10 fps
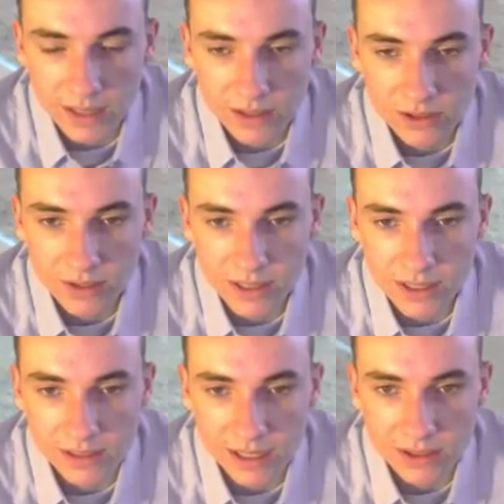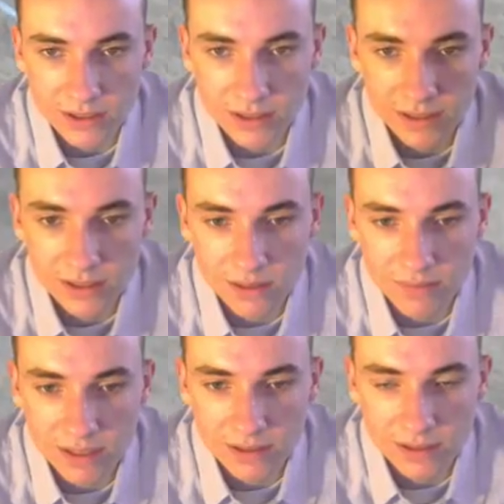Yeah, let's try this, actually. This is going
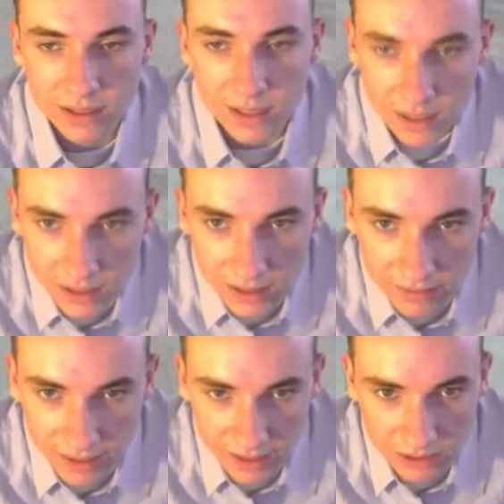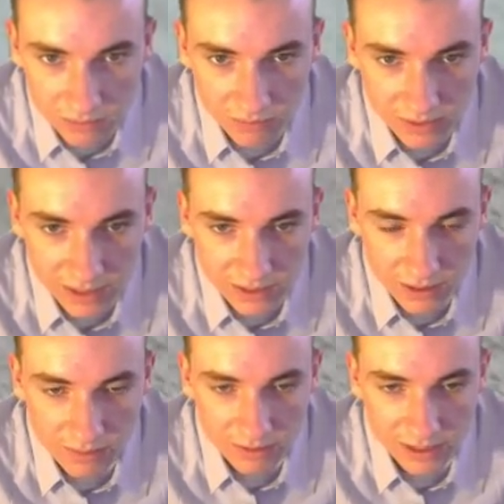to be... yeah, it's a
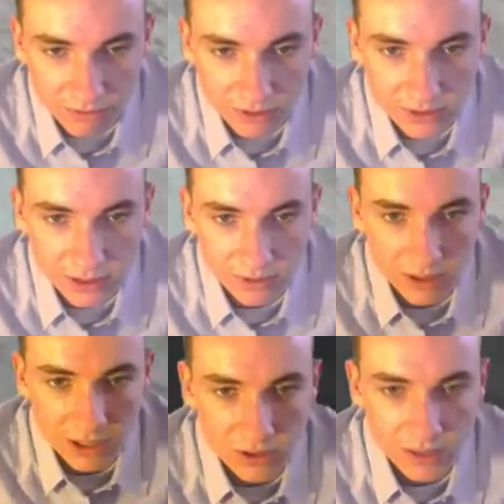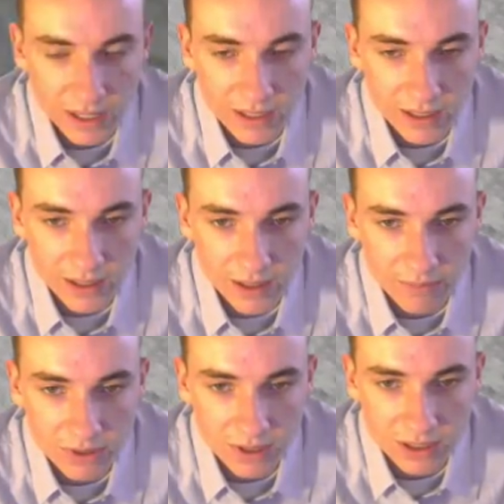little bit different, so we're to try... I'm
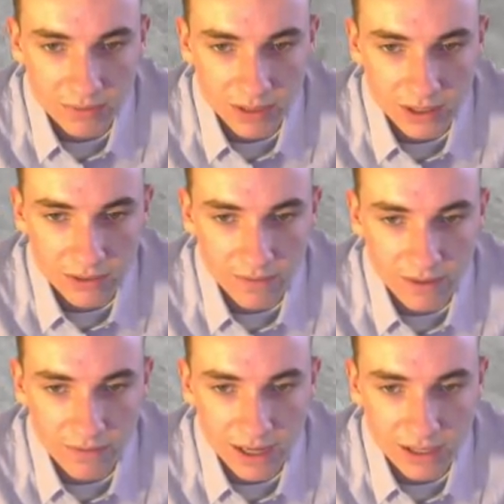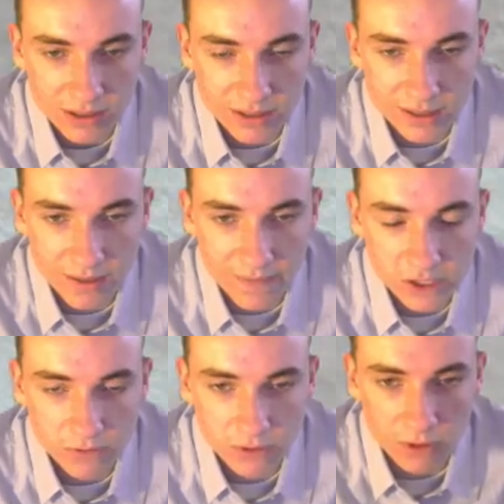going to try something new. I've never actually done this for